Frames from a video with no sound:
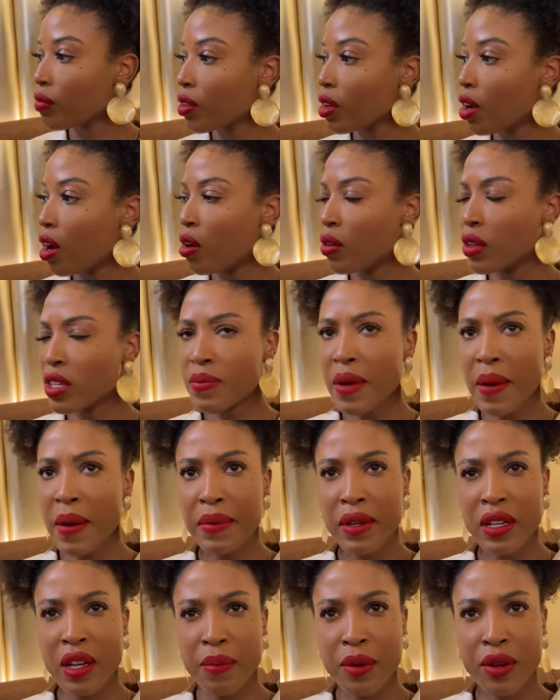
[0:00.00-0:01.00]
Oh, this might
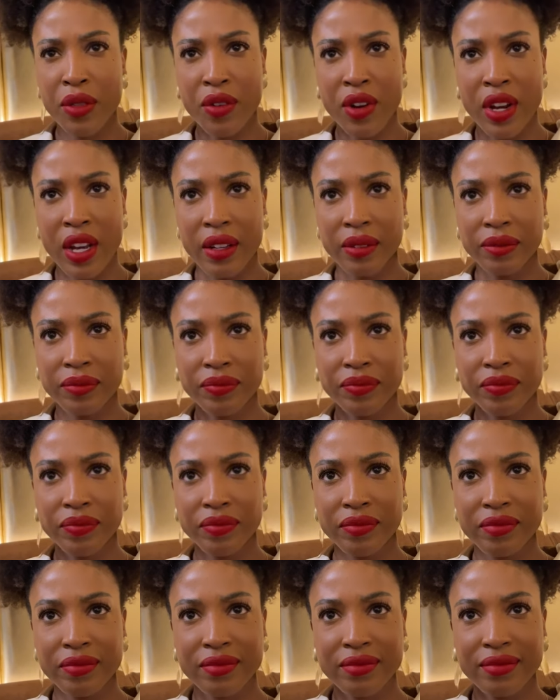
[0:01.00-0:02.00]
be number three. I think it's
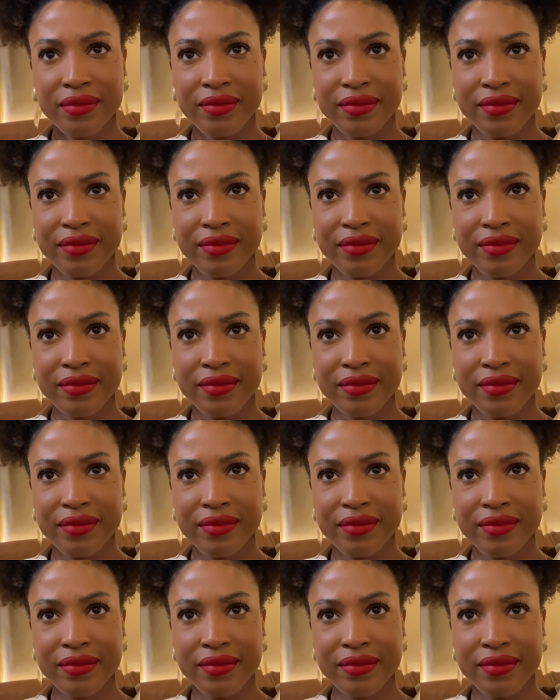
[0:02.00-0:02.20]
number three.